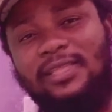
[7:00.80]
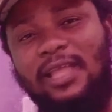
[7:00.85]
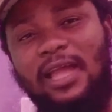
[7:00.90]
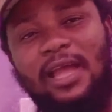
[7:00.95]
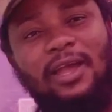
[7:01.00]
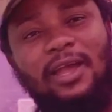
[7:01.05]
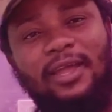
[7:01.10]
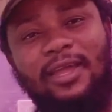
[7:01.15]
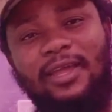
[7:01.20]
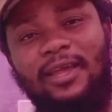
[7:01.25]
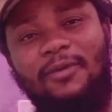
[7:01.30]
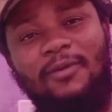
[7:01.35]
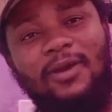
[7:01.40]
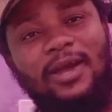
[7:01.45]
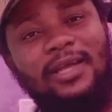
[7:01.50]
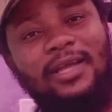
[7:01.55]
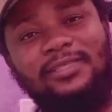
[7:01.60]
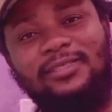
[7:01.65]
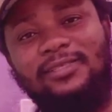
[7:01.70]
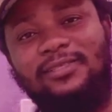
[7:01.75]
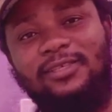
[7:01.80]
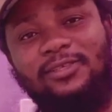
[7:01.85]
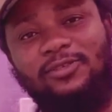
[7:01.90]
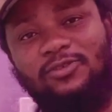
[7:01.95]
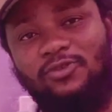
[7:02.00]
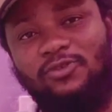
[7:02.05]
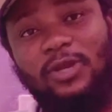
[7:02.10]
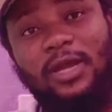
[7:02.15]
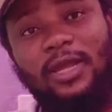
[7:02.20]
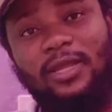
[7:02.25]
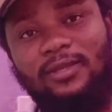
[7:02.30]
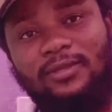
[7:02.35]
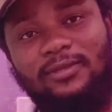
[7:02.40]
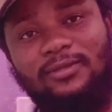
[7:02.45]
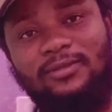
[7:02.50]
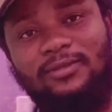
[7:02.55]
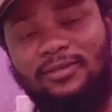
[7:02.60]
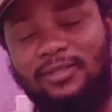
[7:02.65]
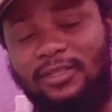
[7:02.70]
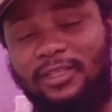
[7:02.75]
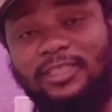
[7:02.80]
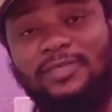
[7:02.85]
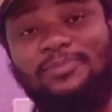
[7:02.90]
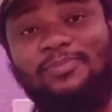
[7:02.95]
our artists, they try, they spend money